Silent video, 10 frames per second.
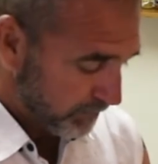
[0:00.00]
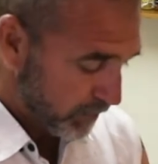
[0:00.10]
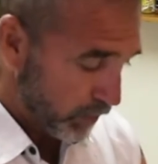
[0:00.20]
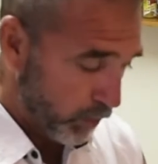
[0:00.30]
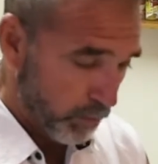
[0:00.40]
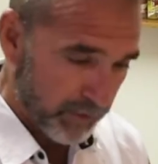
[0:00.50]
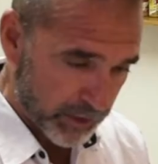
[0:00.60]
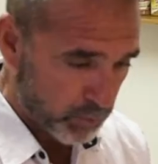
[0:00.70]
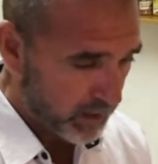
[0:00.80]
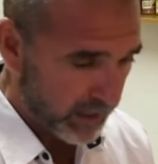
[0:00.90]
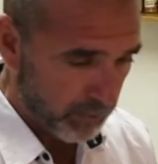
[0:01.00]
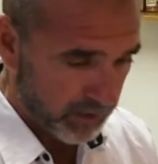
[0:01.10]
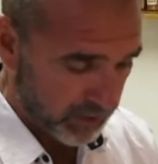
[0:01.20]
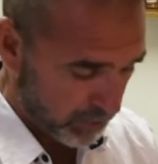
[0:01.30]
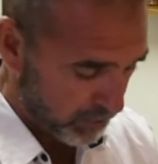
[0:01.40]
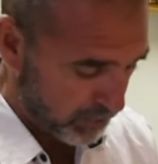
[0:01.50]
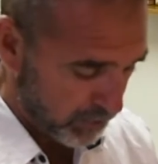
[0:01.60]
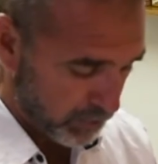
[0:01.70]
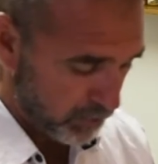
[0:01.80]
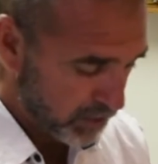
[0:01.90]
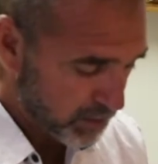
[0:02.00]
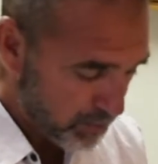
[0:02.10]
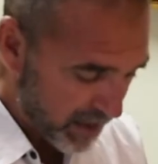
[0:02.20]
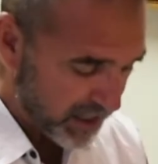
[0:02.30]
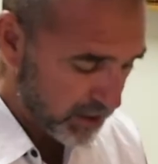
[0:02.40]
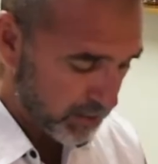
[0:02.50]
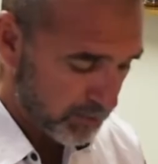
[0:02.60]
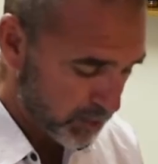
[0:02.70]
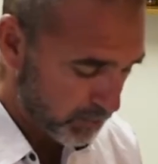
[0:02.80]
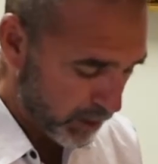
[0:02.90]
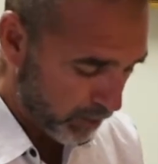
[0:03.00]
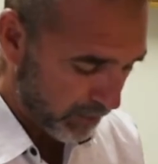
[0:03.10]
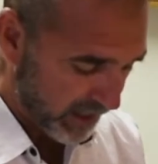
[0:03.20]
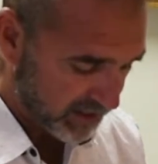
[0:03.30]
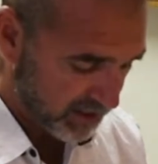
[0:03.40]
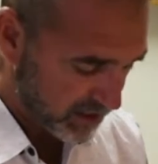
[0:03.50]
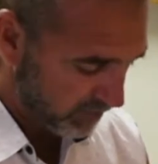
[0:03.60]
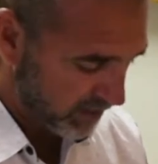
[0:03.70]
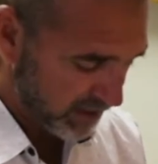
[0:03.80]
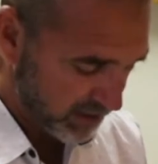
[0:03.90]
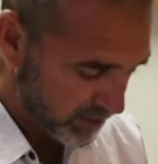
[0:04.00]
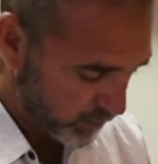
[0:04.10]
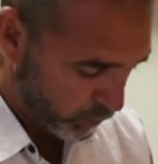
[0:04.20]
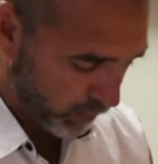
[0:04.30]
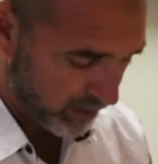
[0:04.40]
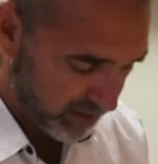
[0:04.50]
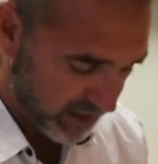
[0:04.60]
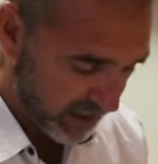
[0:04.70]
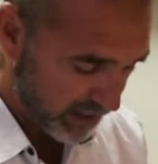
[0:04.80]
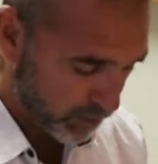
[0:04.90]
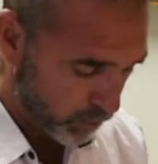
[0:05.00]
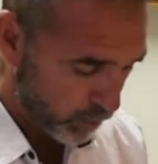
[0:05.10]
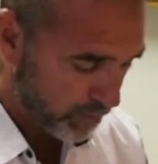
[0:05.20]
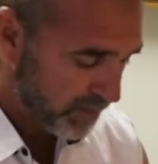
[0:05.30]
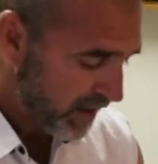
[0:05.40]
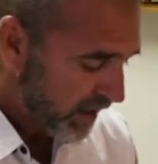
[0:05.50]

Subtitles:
So that's what I would encourage you to do. Just make you some small batches of things with the einkorn.